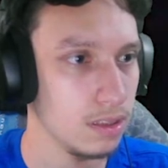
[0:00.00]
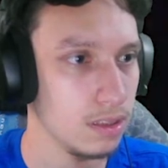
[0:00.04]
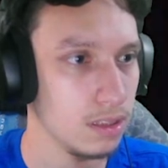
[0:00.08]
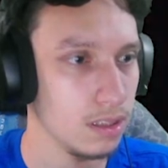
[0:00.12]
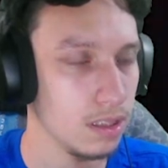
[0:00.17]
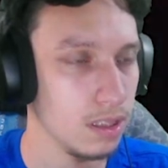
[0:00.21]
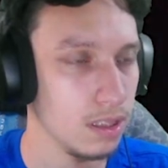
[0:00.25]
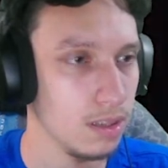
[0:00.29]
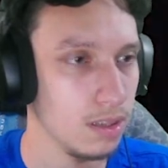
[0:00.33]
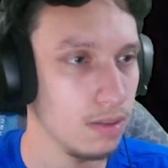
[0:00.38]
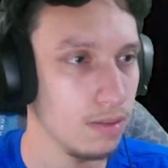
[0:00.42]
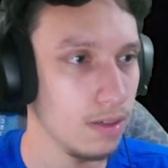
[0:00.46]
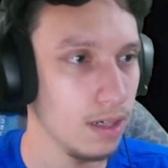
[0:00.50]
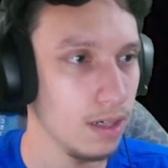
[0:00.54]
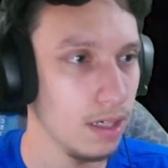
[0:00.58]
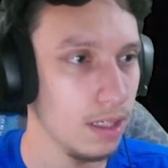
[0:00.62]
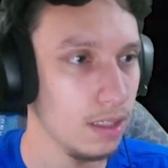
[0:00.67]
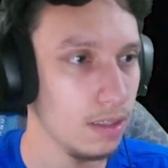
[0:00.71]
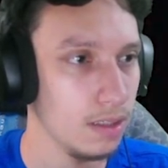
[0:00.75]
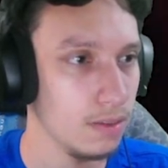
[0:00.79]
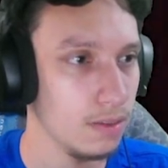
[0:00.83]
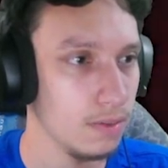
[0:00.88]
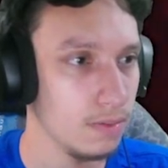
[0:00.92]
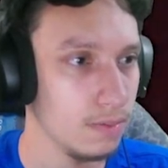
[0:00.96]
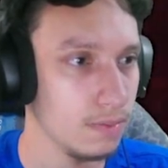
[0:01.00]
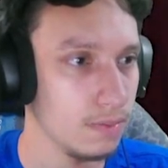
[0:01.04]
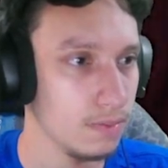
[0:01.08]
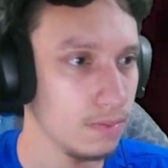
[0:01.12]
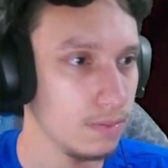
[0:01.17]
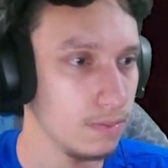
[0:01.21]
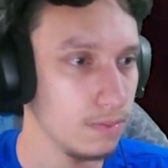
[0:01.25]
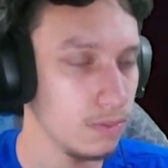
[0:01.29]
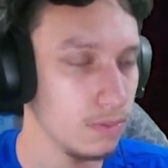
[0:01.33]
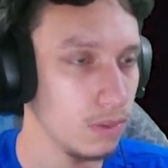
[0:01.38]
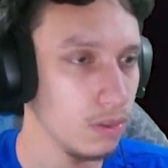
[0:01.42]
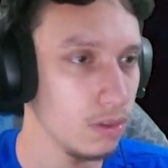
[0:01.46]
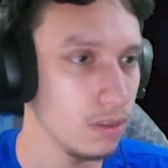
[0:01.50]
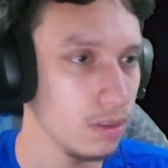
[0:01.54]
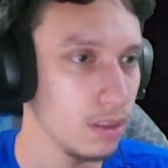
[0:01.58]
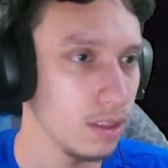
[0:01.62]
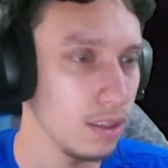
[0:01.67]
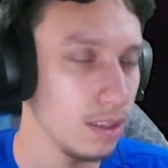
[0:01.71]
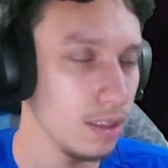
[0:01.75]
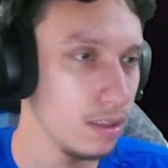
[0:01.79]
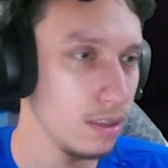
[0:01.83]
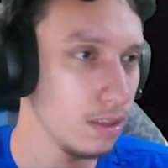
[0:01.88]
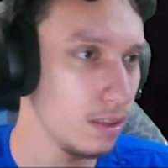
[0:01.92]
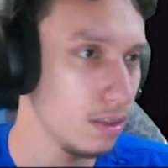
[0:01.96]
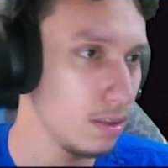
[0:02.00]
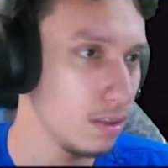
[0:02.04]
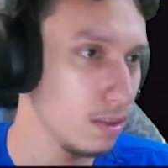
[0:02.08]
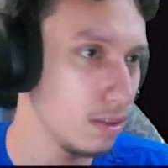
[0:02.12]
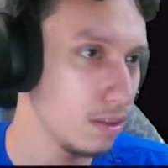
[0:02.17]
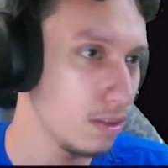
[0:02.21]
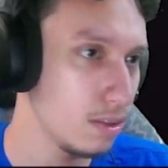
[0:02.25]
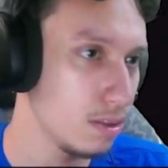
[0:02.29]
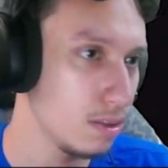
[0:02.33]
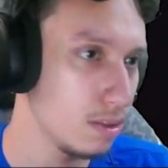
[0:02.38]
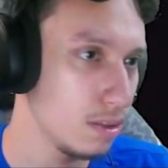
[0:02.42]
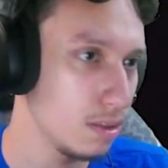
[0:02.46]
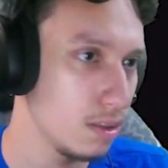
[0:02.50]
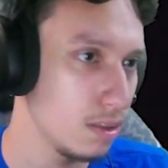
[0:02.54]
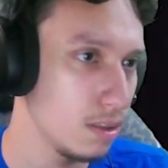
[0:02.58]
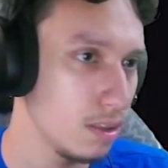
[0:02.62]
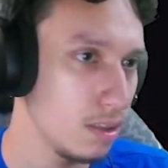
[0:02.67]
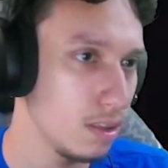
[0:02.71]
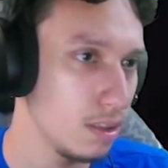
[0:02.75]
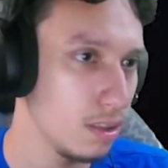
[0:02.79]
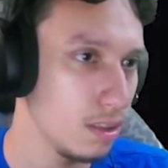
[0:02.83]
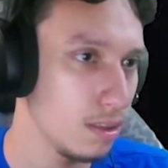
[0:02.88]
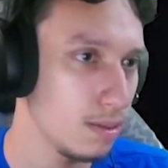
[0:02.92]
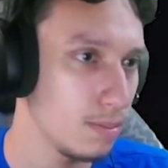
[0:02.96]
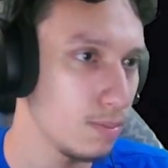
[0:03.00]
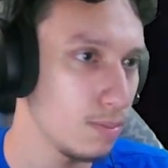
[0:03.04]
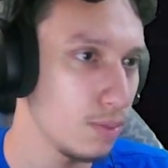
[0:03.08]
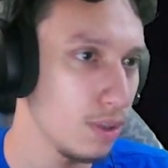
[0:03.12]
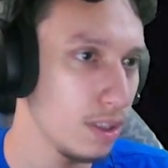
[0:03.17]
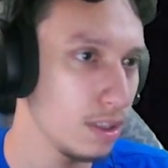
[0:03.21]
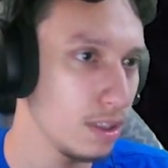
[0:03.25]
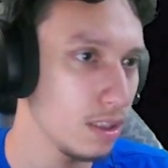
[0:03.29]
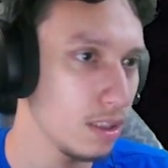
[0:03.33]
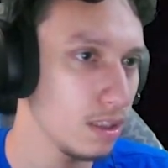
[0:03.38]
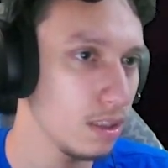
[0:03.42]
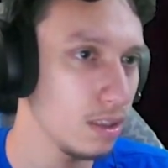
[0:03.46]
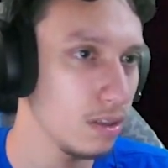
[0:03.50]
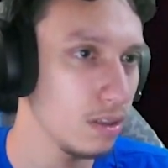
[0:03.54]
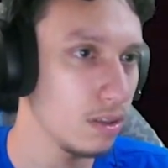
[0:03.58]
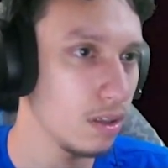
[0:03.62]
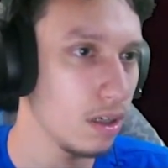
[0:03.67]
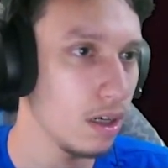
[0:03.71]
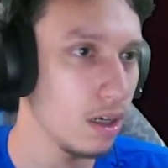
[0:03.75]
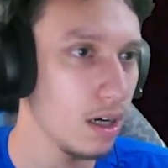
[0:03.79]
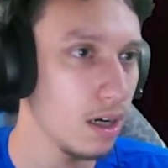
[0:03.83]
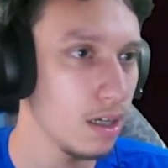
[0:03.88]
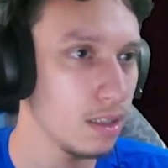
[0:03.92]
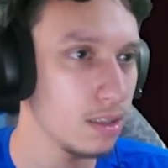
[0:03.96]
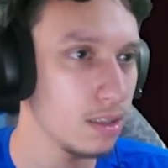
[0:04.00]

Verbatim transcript: Alright. You good? Breathing a little hard